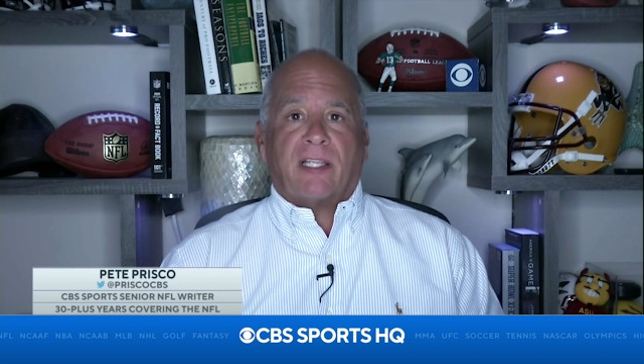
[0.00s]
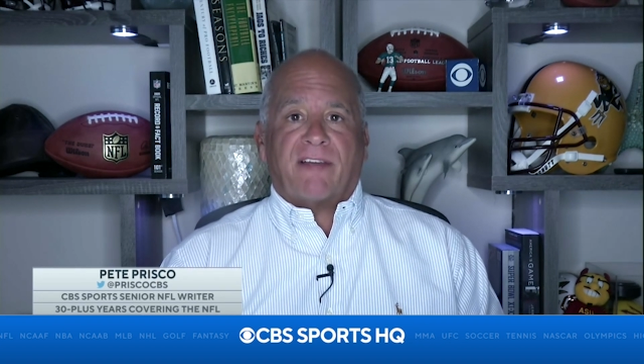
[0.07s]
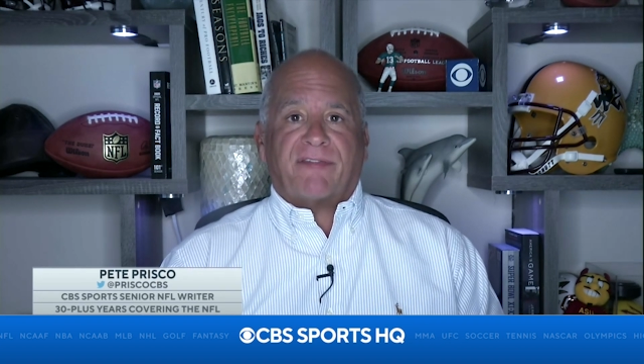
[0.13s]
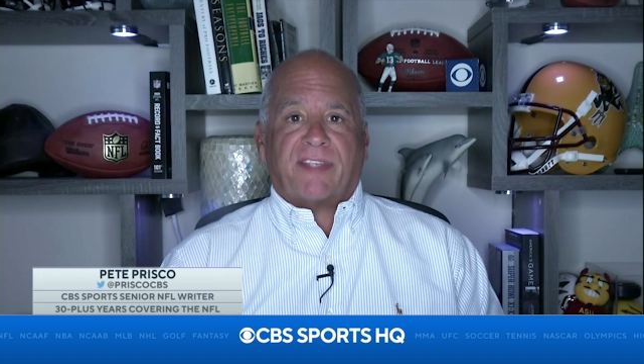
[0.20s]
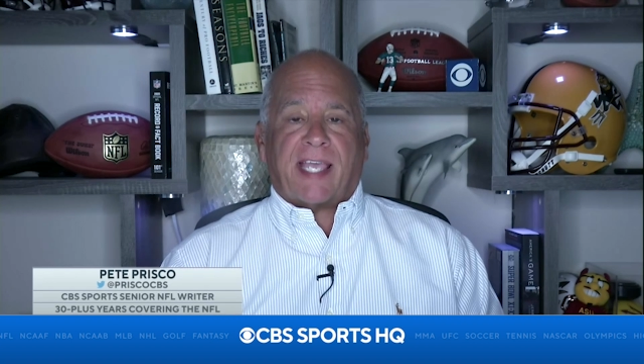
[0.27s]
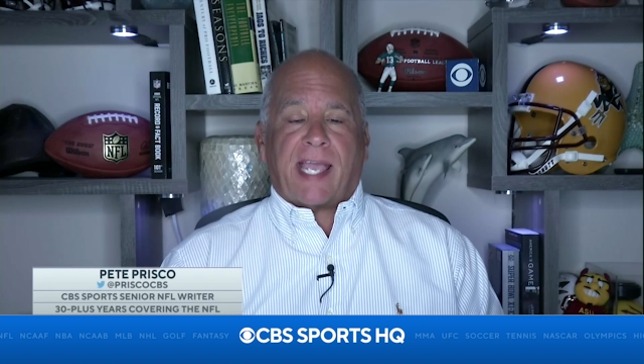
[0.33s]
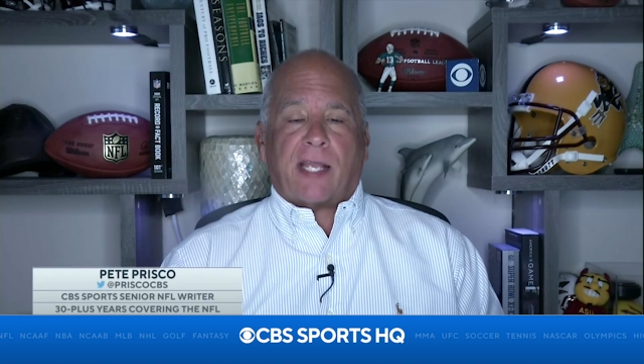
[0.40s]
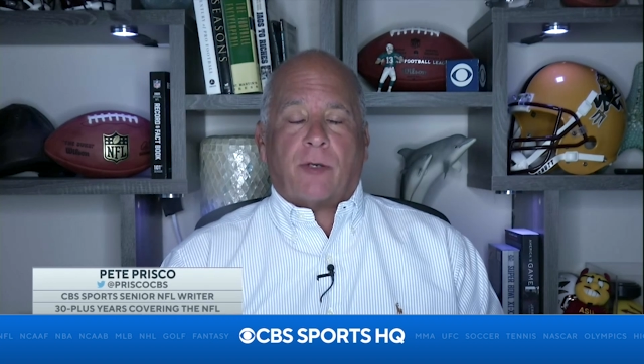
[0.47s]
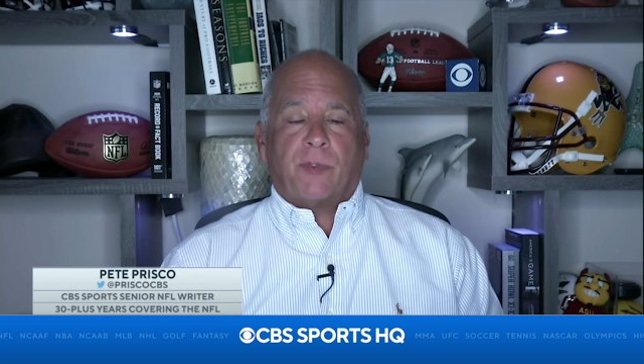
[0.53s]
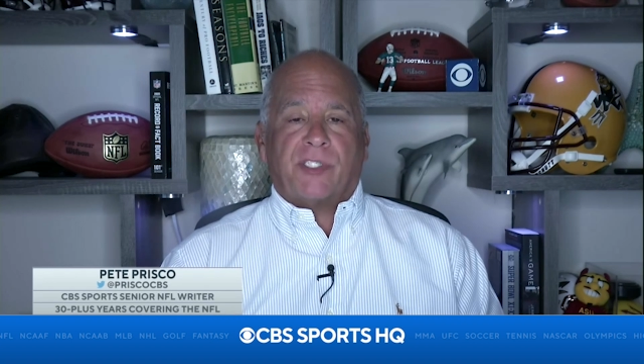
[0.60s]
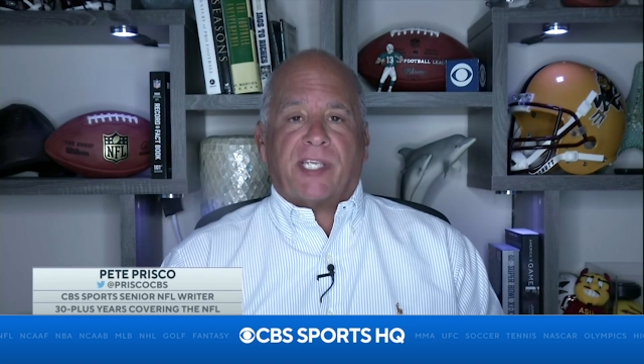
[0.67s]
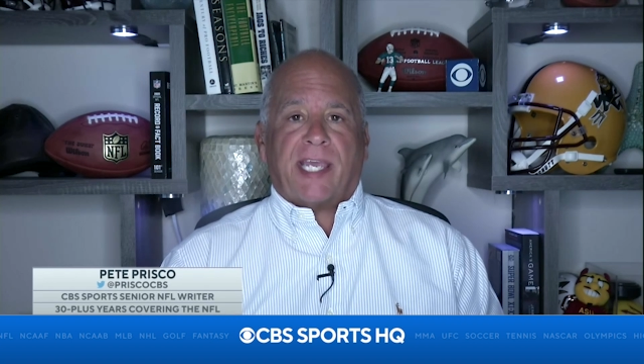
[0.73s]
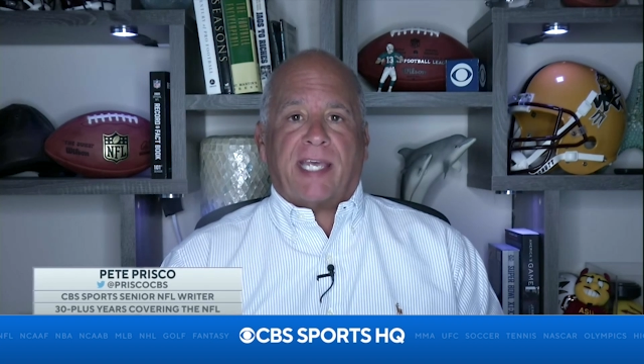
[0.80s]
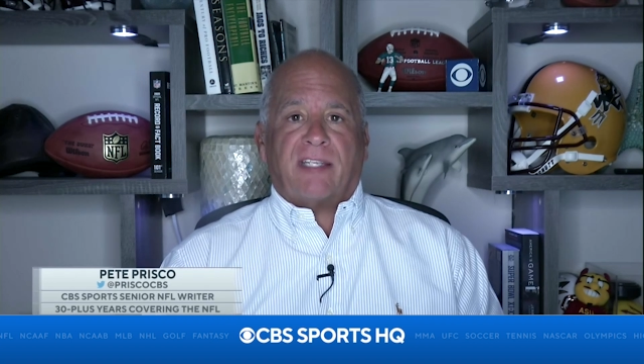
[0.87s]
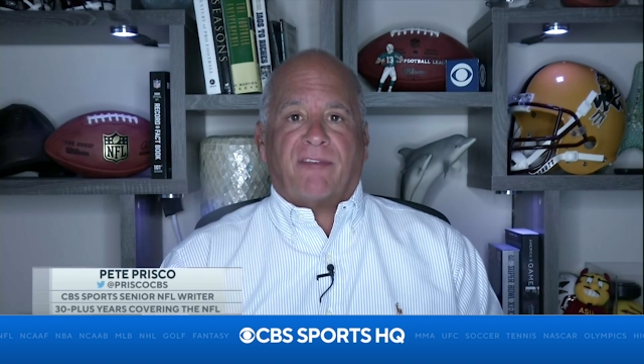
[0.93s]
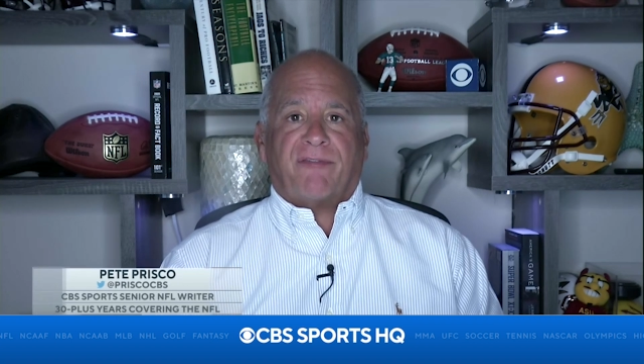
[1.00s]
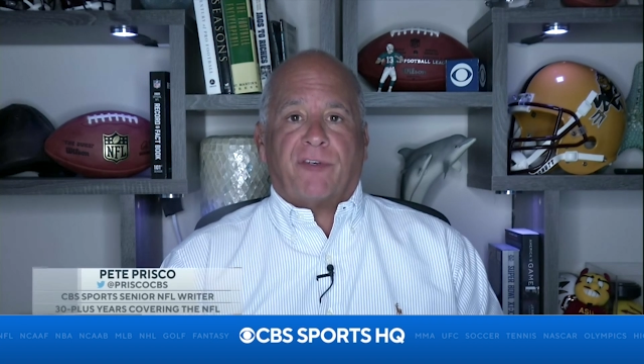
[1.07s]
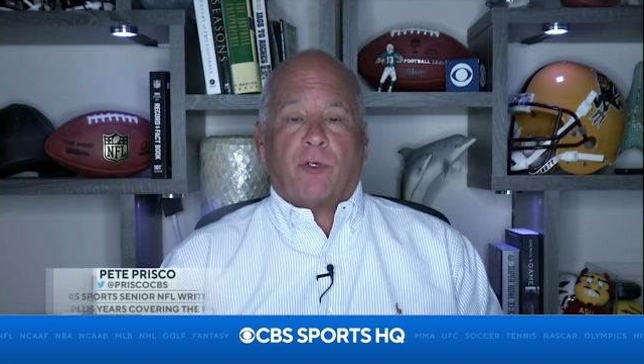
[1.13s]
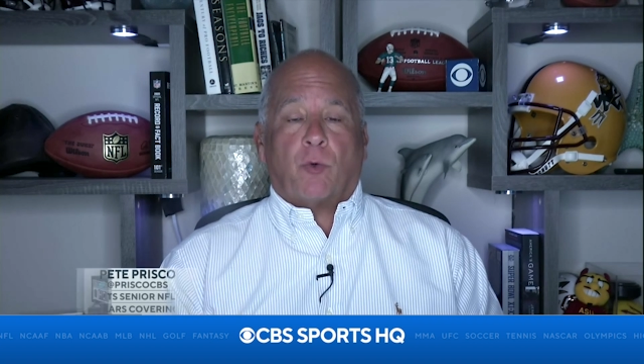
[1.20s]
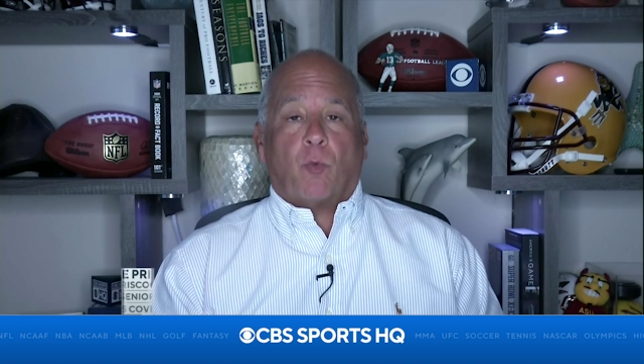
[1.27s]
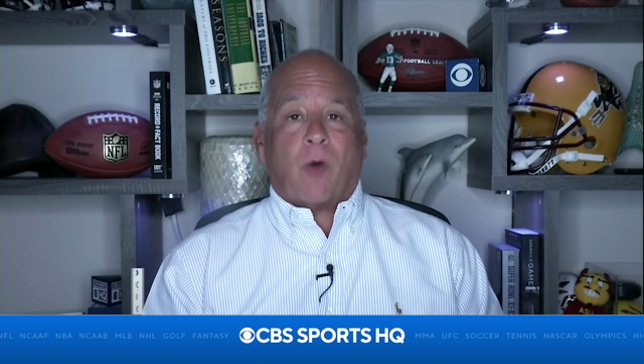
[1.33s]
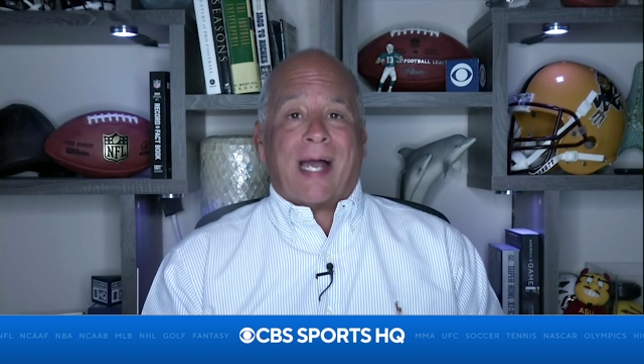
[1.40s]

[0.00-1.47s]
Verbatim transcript: left tackle, which they had to fill.